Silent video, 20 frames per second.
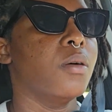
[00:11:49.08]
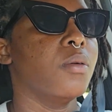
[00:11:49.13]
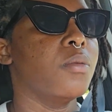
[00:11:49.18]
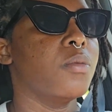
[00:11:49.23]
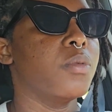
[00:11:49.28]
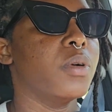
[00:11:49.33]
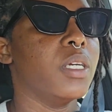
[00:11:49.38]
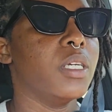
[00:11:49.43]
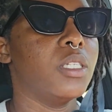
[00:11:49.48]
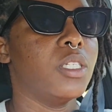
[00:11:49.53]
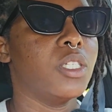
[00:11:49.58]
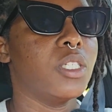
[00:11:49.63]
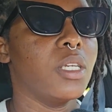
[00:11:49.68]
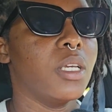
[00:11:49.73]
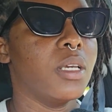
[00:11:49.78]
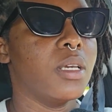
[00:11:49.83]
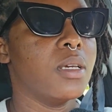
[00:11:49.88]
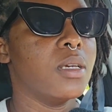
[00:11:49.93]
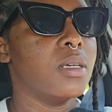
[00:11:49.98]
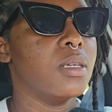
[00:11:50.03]
which
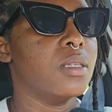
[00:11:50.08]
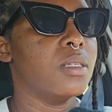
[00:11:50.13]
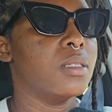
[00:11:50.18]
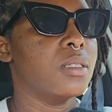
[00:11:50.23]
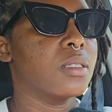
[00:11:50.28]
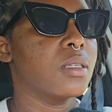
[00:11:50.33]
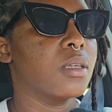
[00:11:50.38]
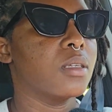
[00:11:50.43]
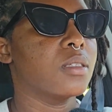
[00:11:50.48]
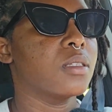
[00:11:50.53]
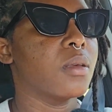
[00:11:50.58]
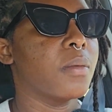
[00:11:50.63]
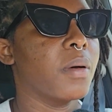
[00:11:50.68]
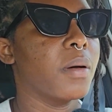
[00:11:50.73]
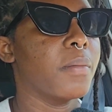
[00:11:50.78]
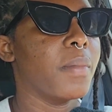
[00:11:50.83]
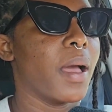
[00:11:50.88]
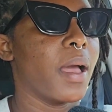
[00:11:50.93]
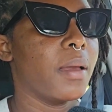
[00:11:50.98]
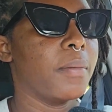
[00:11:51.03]
is some
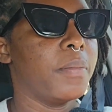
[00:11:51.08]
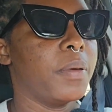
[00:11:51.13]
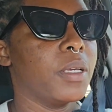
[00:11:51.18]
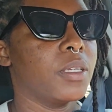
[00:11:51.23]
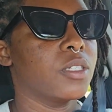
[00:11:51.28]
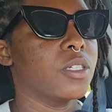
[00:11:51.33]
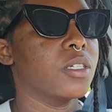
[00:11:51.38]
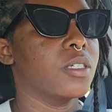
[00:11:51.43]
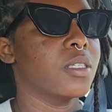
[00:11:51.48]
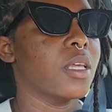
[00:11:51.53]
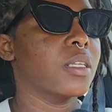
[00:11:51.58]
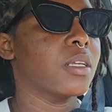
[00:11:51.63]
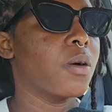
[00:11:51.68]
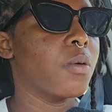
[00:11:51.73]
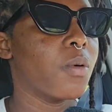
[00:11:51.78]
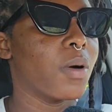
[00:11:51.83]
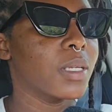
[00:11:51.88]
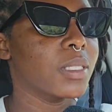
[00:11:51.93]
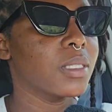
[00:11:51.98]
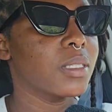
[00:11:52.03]
of my pictures that I
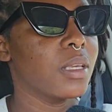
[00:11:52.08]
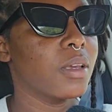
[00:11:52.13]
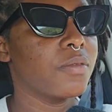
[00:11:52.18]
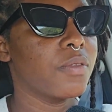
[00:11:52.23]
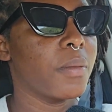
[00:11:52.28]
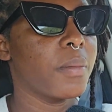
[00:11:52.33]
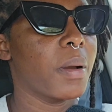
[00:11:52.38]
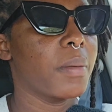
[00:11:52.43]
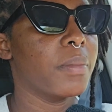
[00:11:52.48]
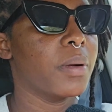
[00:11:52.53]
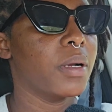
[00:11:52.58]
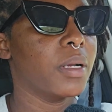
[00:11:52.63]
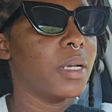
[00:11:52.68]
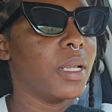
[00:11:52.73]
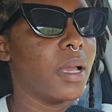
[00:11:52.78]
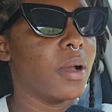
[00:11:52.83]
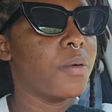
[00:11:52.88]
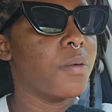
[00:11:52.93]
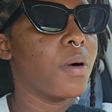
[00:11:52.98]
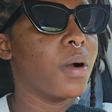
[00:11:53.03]
want to take for my
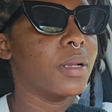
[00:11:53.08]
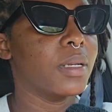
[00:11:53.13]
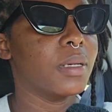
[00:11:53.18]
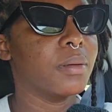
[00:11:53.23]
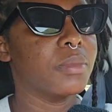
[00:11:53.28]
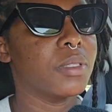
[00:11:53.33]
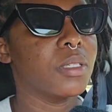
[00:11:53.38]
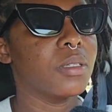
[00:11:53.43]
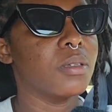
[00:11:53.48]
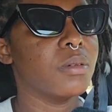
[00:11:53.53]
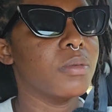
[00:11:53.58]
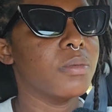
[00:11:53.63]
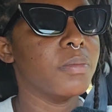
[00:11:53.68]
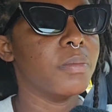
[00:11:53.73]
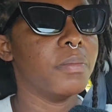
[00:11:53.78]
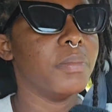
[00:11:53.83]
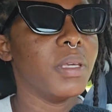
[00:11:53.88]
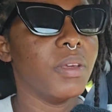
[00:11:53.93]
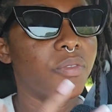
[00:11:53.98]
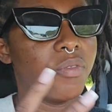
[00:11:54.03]
birthday. I want them to
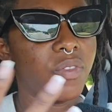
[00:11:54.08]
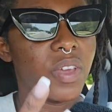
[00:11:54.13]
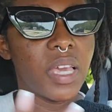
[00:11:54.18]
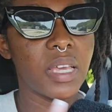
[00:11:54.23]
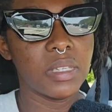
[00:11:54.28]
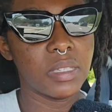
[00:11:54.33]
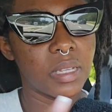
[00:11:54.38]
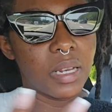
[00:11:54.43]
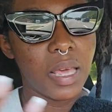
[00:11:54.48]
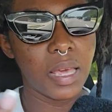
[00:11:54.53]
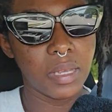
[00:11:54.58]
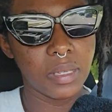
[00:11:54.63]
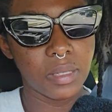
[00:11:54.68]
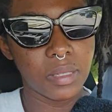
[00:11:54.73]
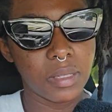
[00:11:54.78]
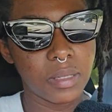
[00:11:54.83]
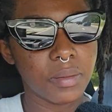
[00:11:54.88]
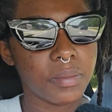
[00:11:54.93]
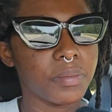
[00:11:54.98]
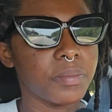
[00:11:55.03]
be
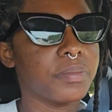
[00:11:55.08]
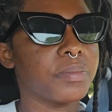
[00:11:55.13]
faceless.